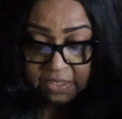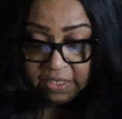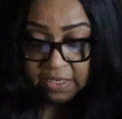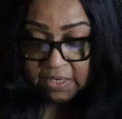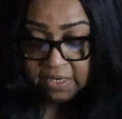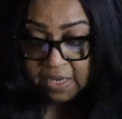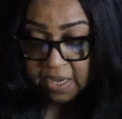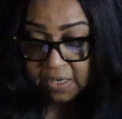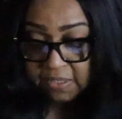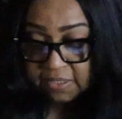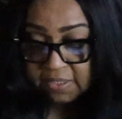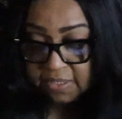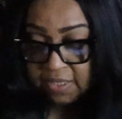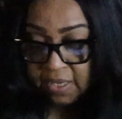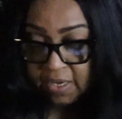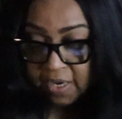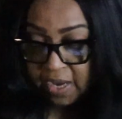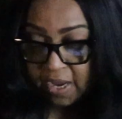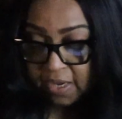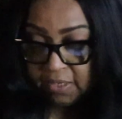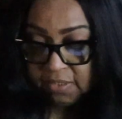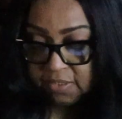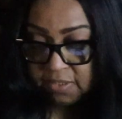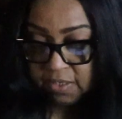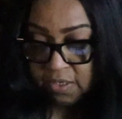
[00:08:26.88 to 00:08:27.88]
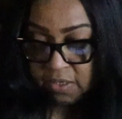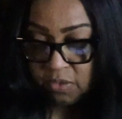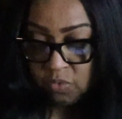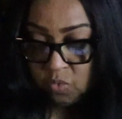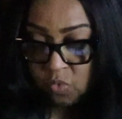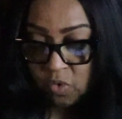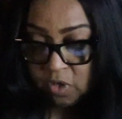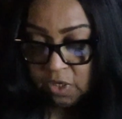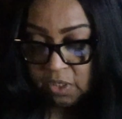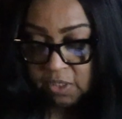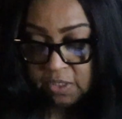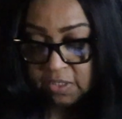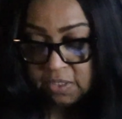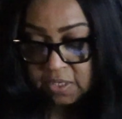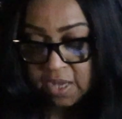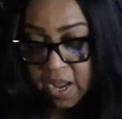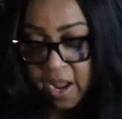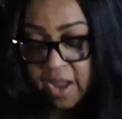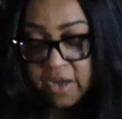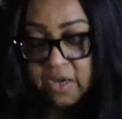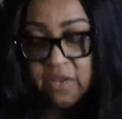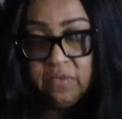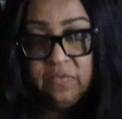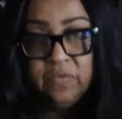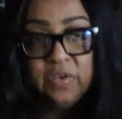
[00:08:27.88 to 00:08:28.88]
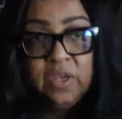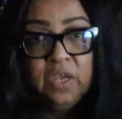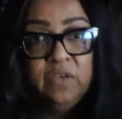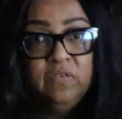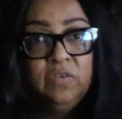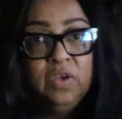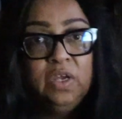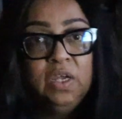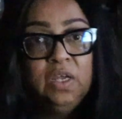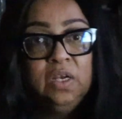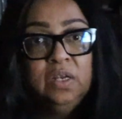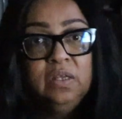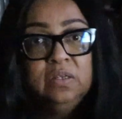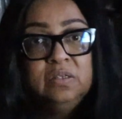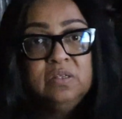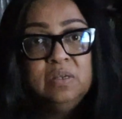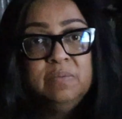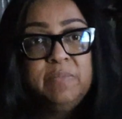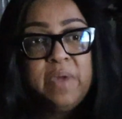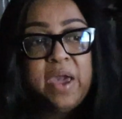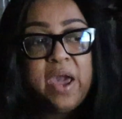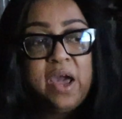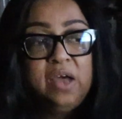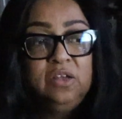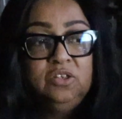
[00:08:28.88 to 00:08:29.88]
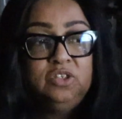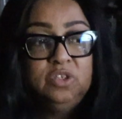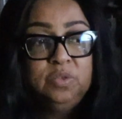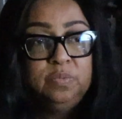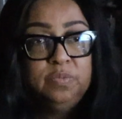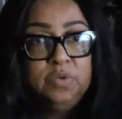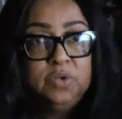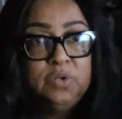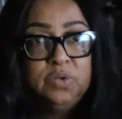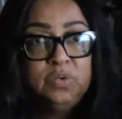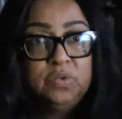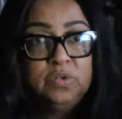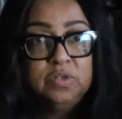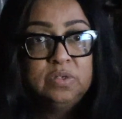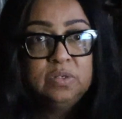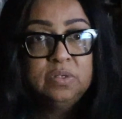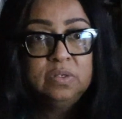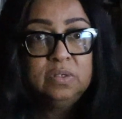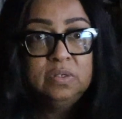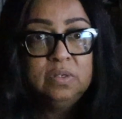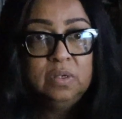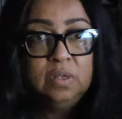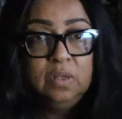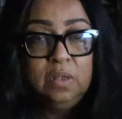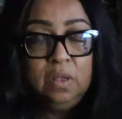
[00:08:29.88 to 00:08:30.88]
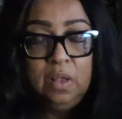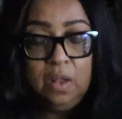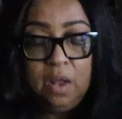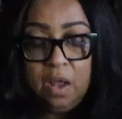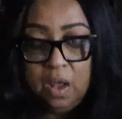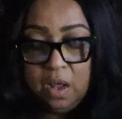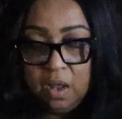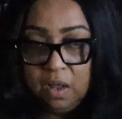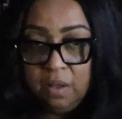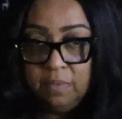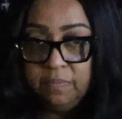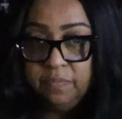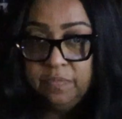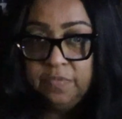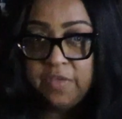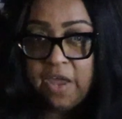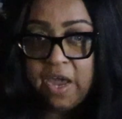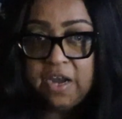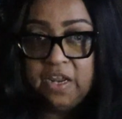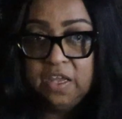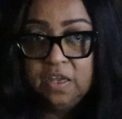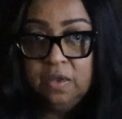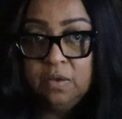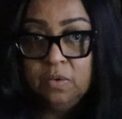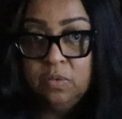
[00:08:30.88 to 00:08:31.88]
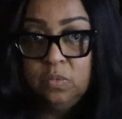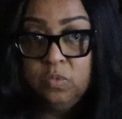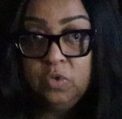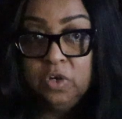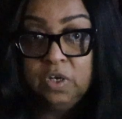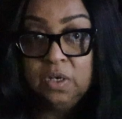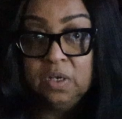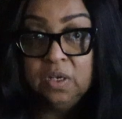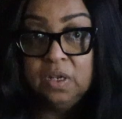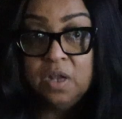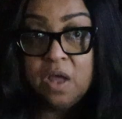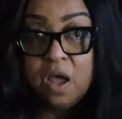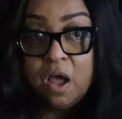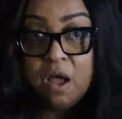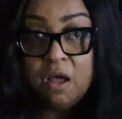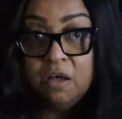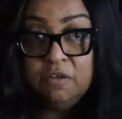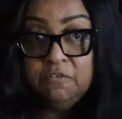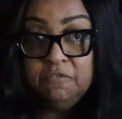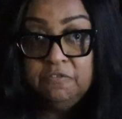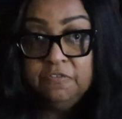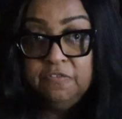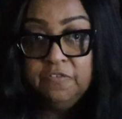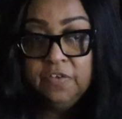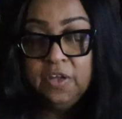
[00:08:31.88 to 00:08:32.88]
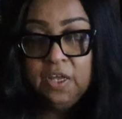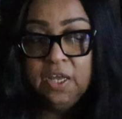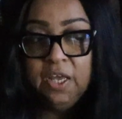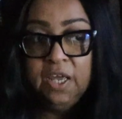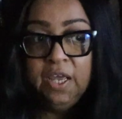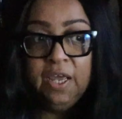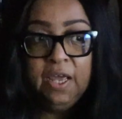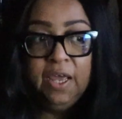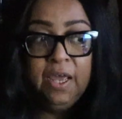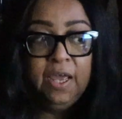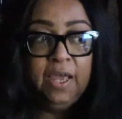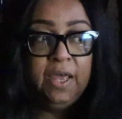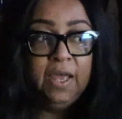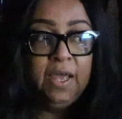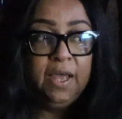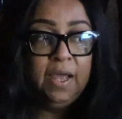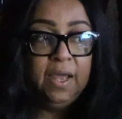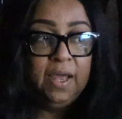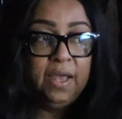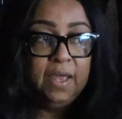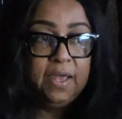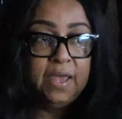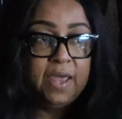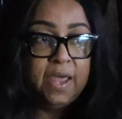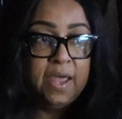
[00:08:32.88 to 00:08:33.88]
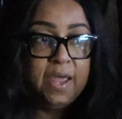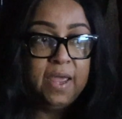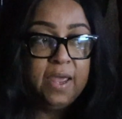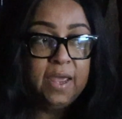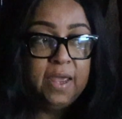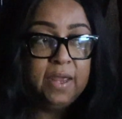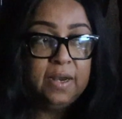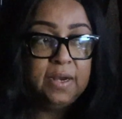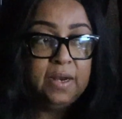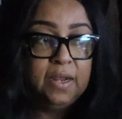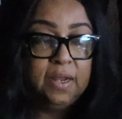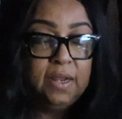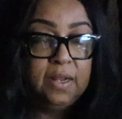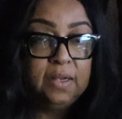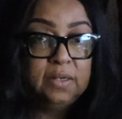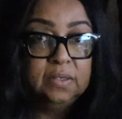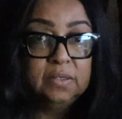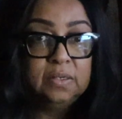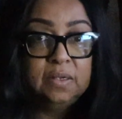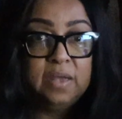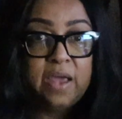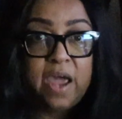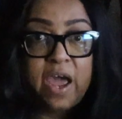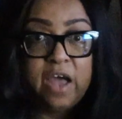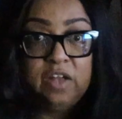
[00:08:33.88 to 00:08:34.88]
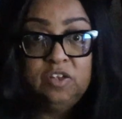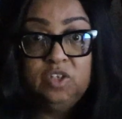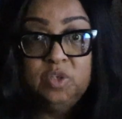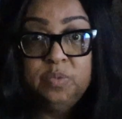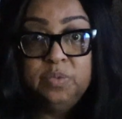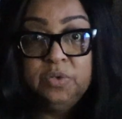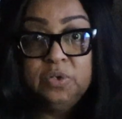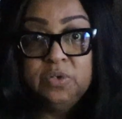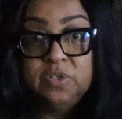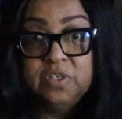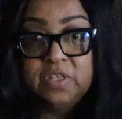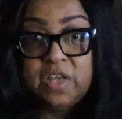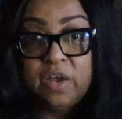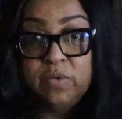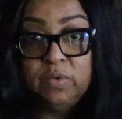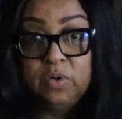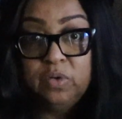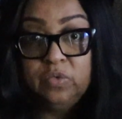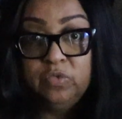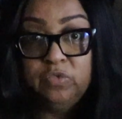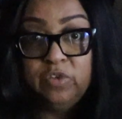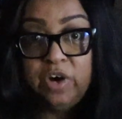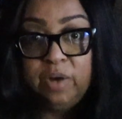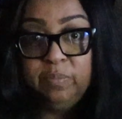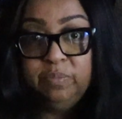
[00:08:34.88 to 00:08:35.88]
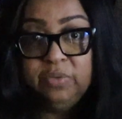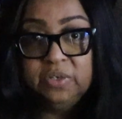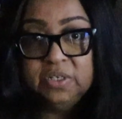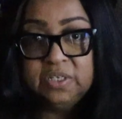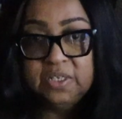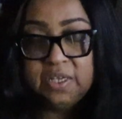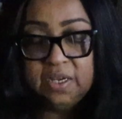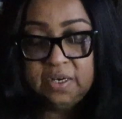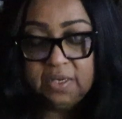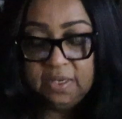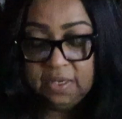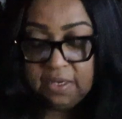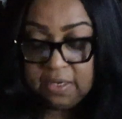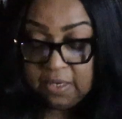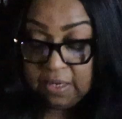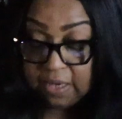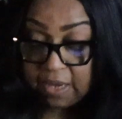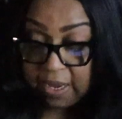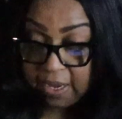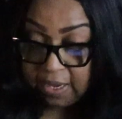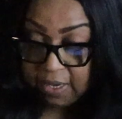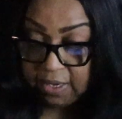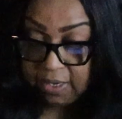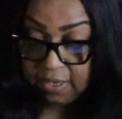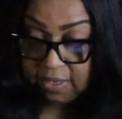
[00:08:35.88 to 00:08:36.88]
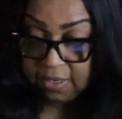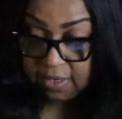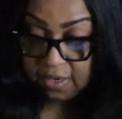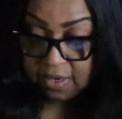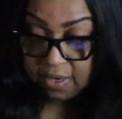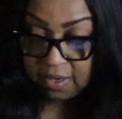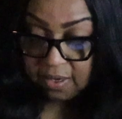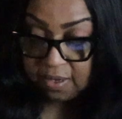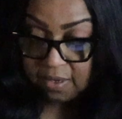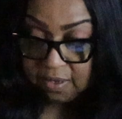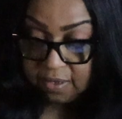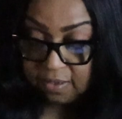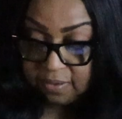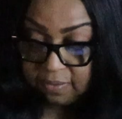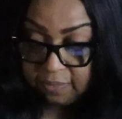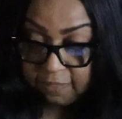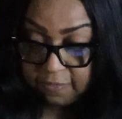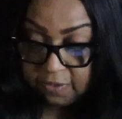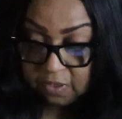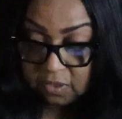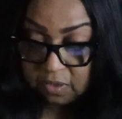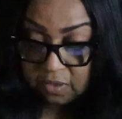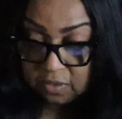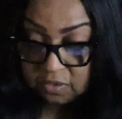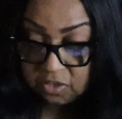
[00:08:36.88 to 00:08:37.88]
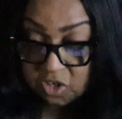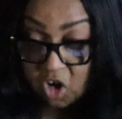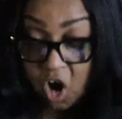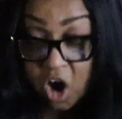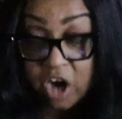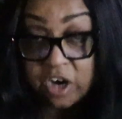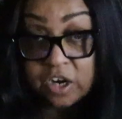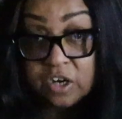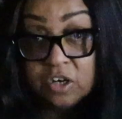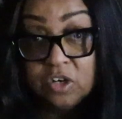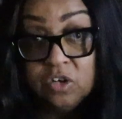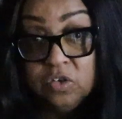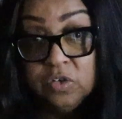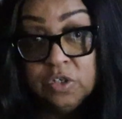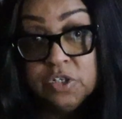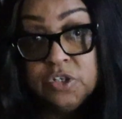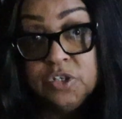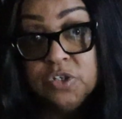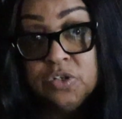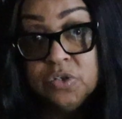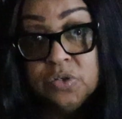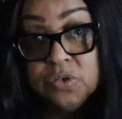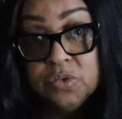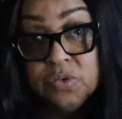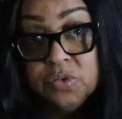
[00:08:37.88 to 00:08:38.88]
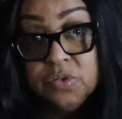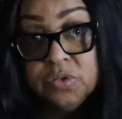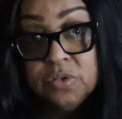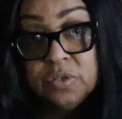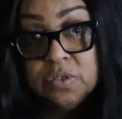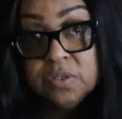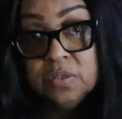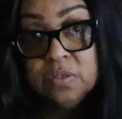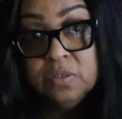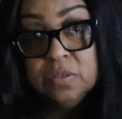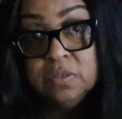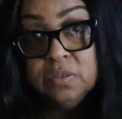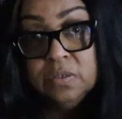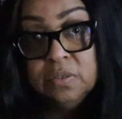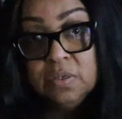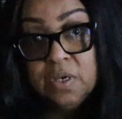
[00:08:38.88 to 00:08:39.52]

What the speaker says: The next thing I did was kind of give it some attributes that it would love, and attributes that would represent it, like the dark crystals.